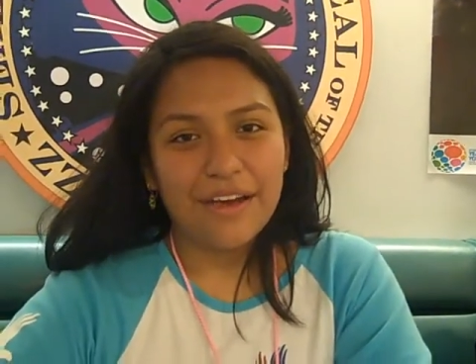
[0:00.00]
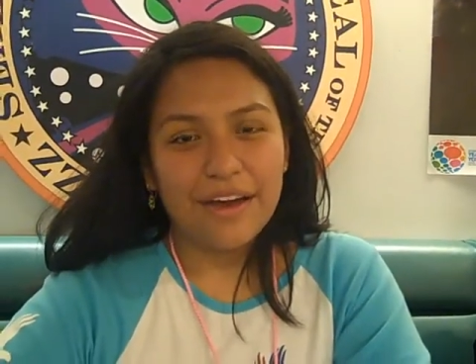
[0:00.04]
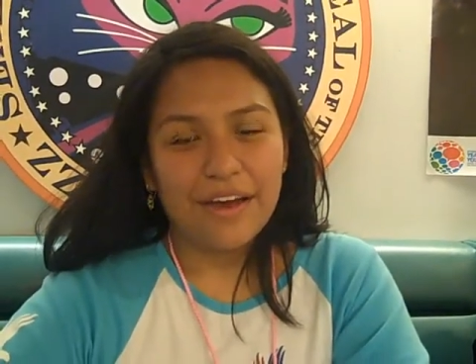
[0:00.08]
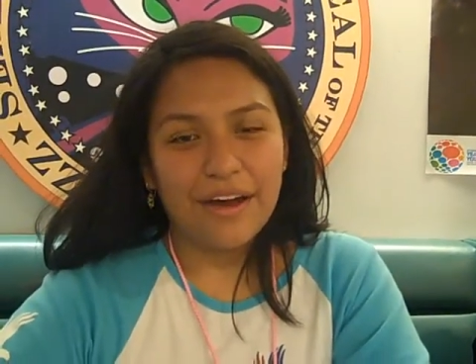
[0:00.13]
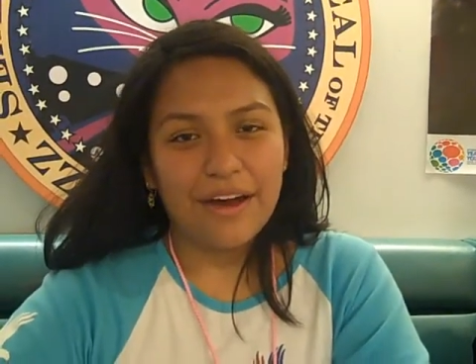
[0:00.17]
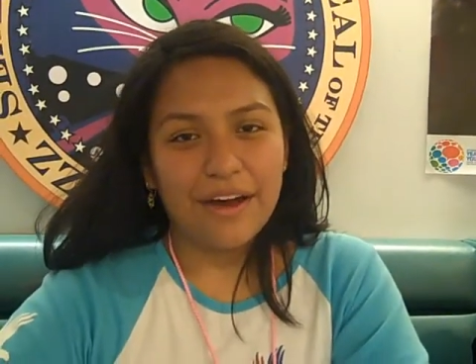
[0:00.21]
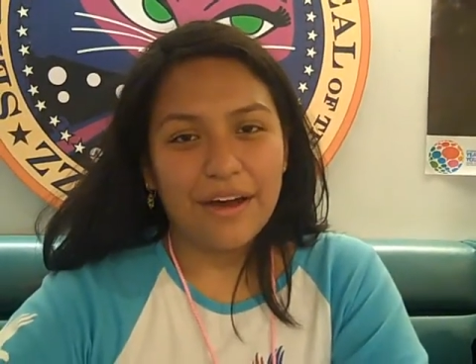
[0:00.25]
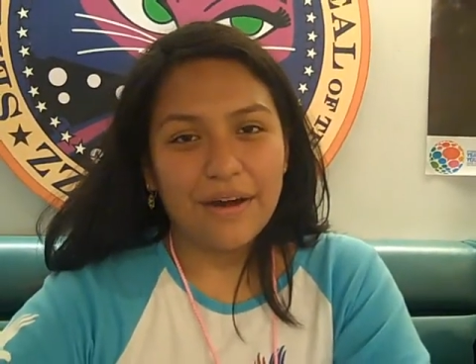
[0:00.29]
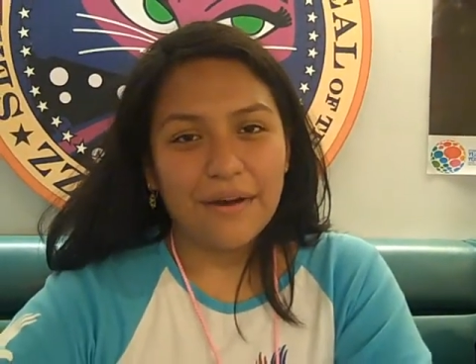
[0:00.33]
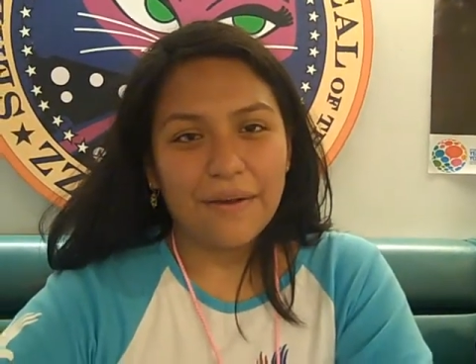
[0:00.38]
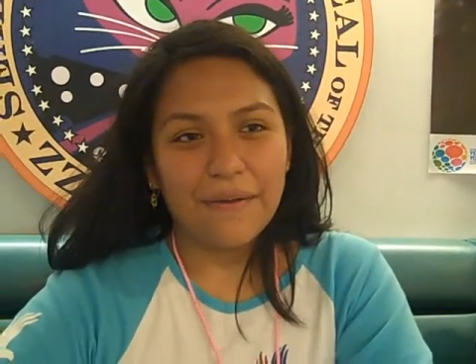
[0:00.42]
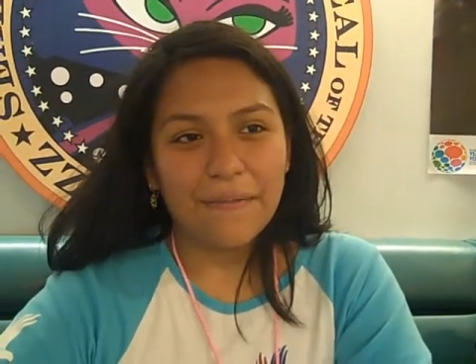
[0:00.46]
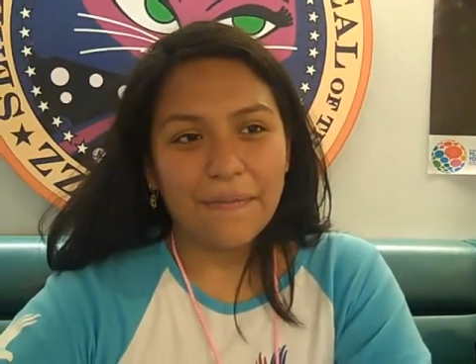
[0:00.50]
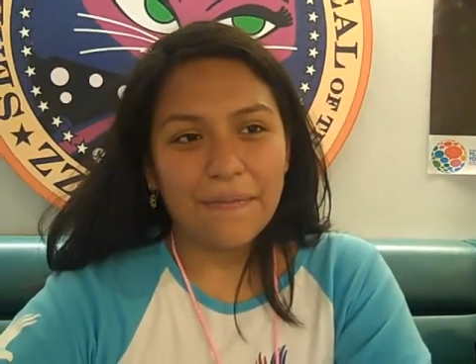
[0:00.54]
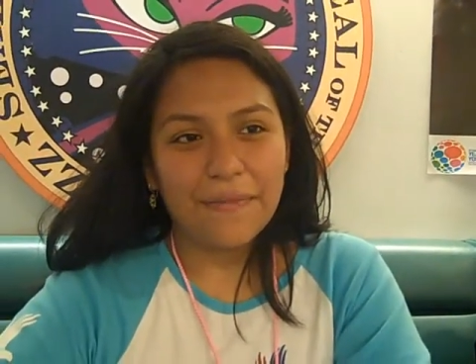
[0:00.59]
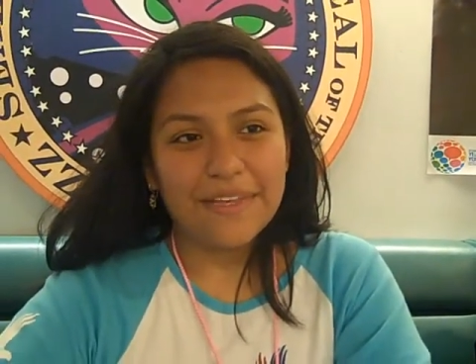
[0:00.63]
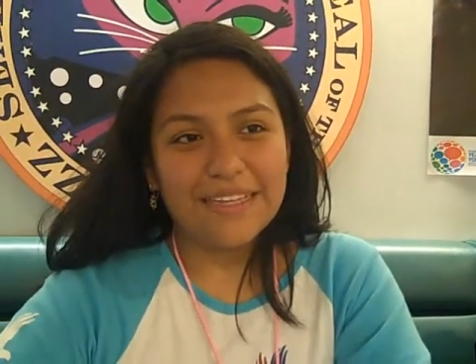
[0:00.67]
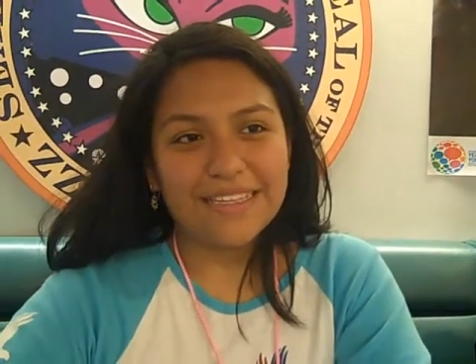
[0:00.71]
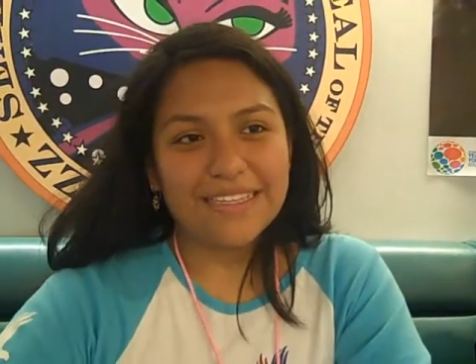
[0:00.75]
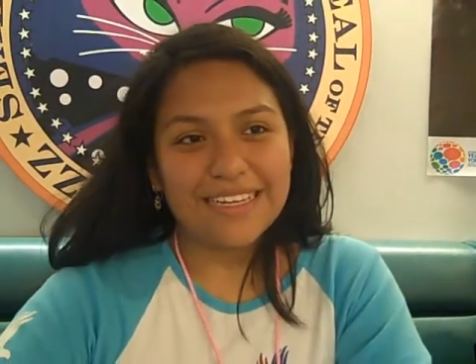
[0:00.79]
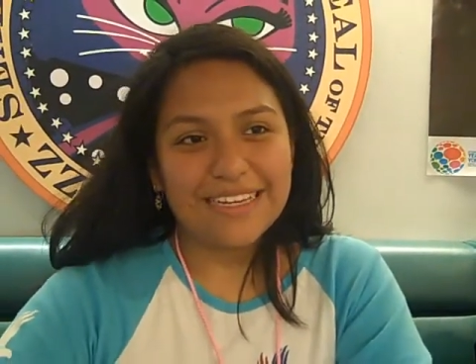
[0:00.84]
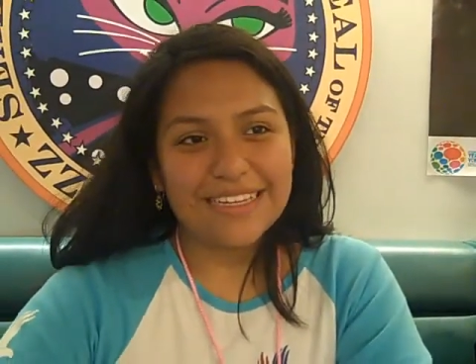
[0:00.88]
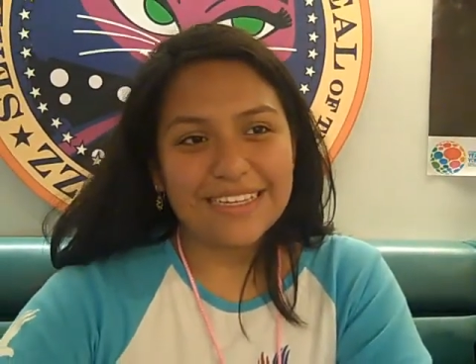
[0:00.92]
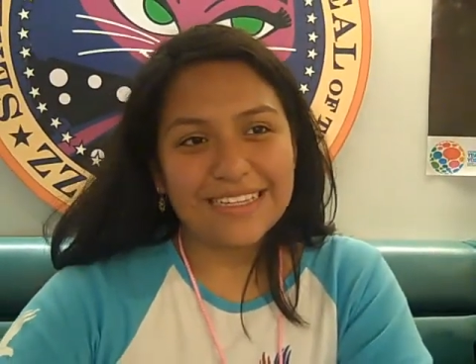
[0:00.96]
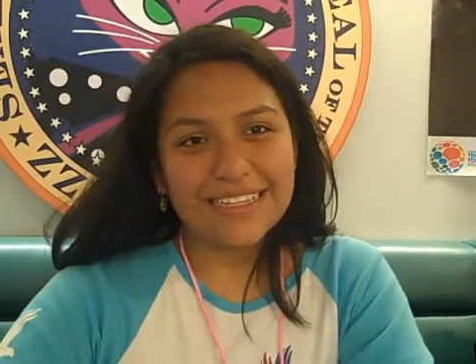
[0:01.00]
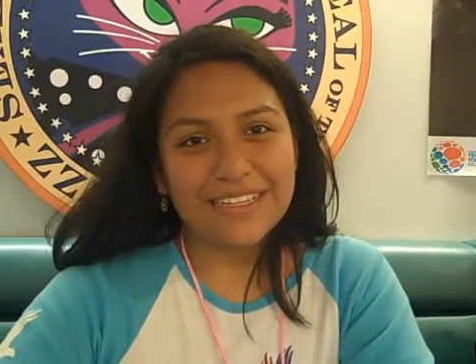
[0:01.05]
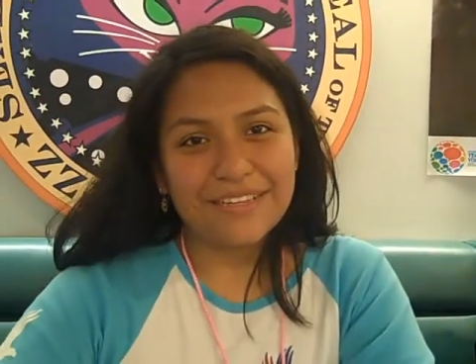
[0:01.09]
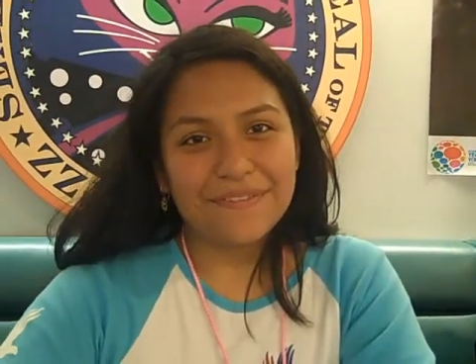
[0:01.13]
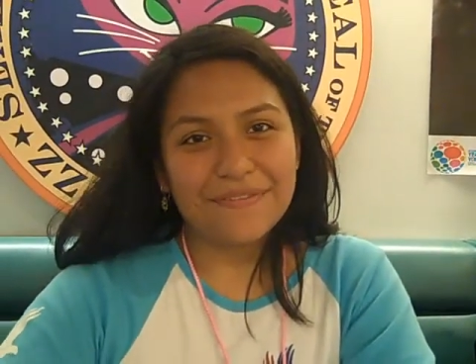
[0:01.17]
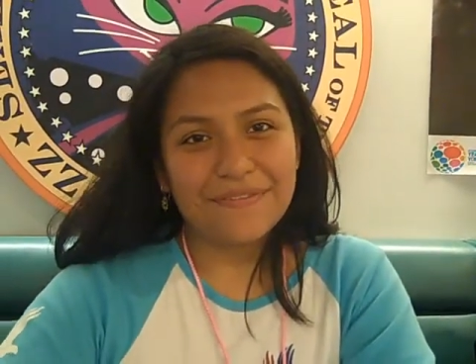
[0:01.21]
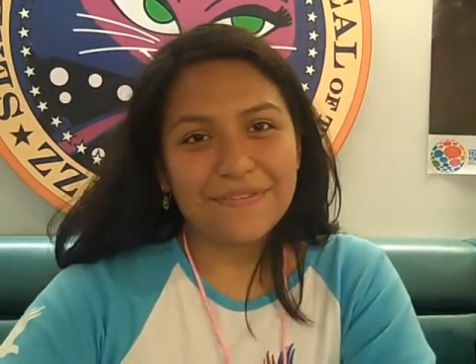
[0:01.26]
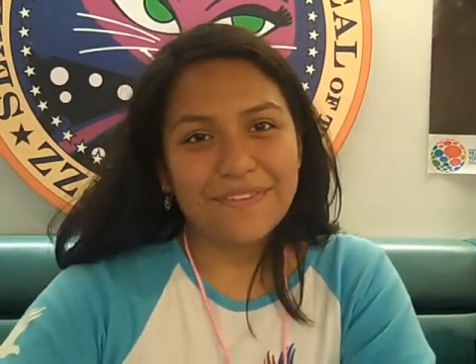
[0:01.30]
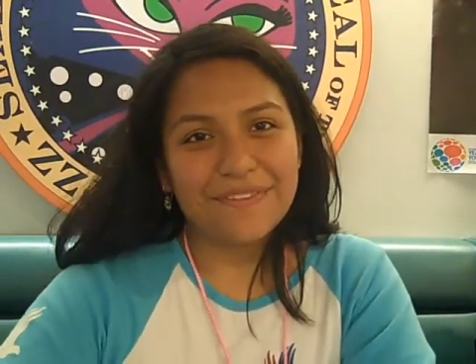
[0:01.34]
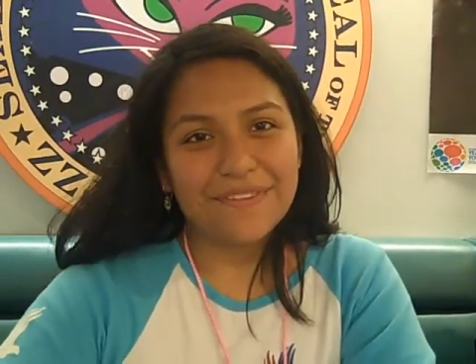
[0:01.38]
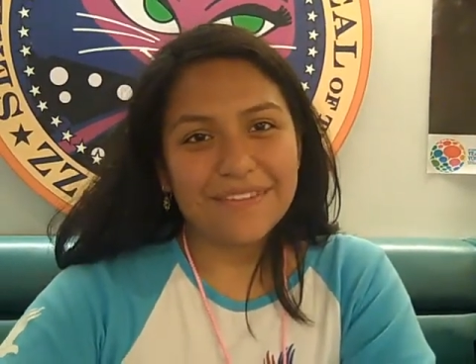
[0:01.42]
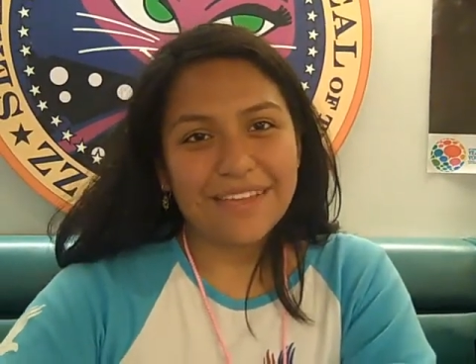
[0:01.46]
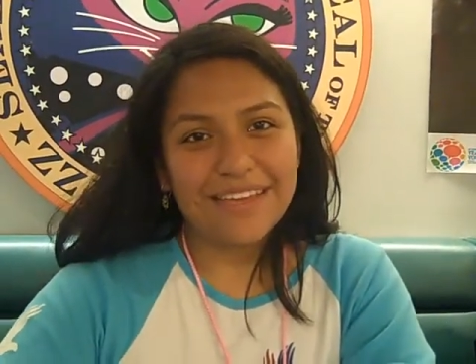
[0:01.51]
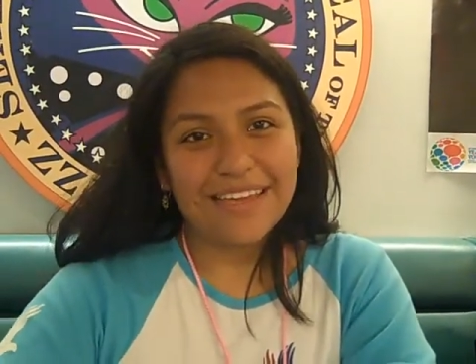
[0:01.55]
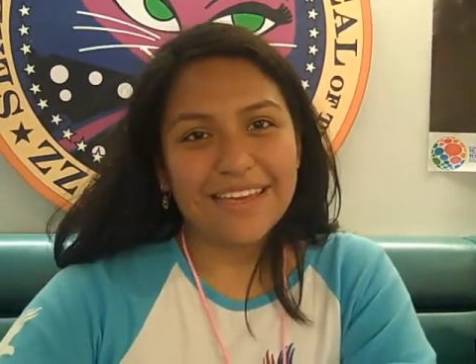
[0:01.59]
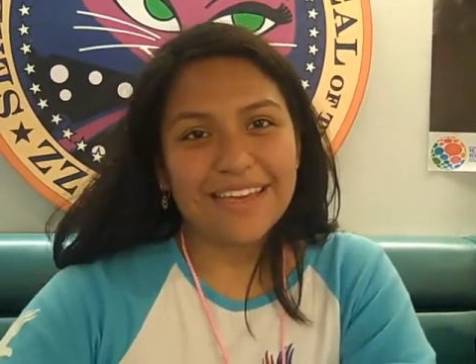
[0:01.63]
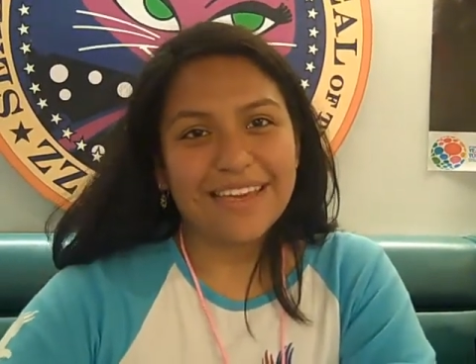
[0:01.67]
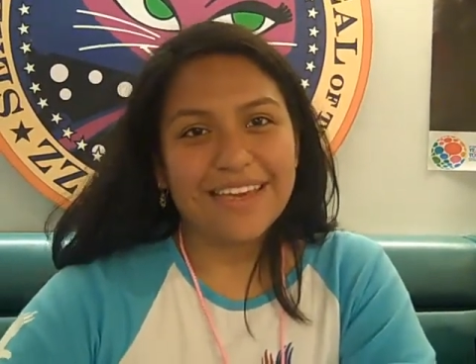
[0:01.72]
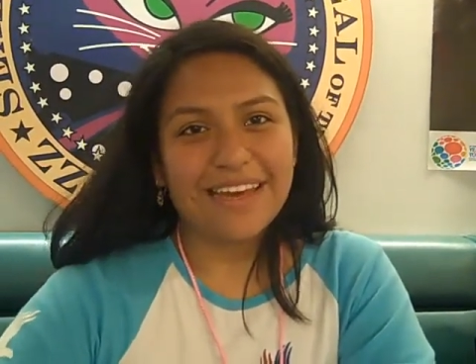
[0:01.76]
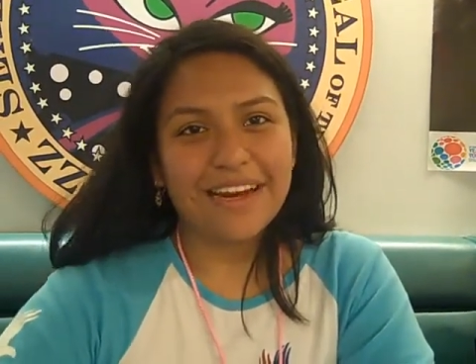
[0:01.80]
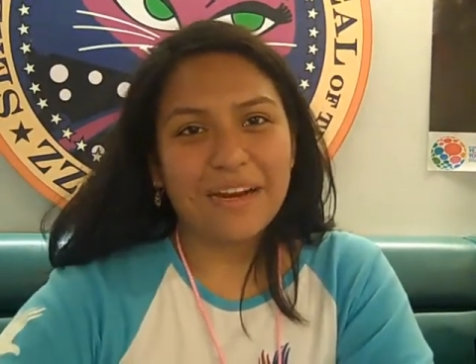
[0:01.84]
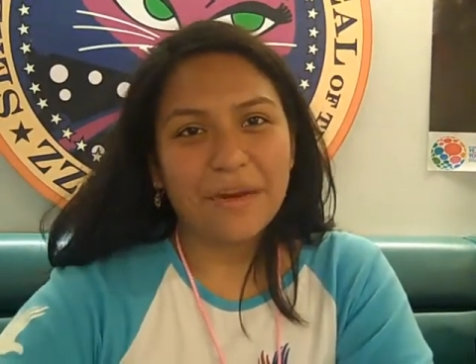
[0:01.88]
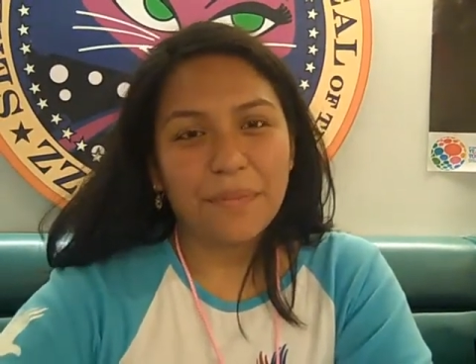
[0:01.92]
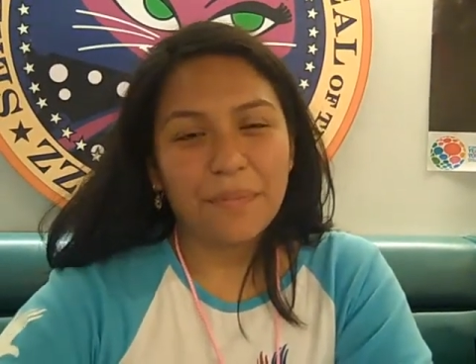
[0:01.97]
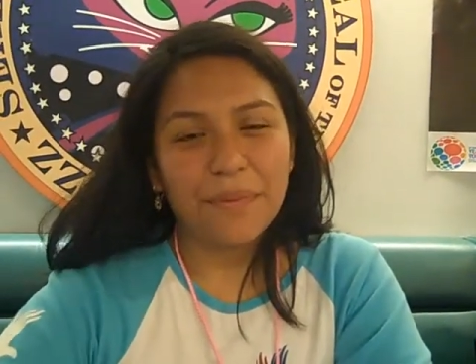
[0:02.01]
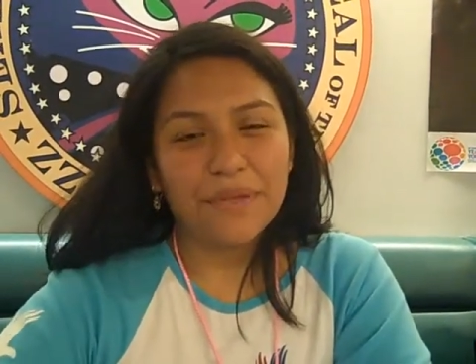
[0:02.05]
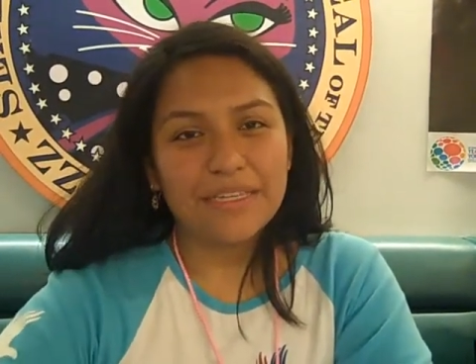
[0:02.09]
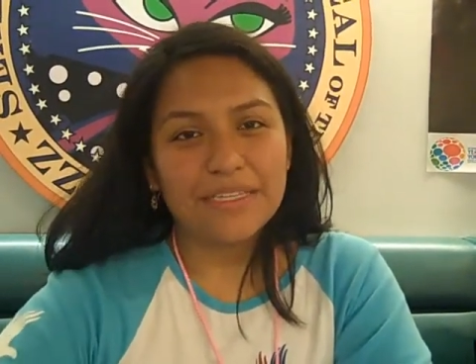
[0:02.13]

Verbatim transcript: uh, incentive to like get up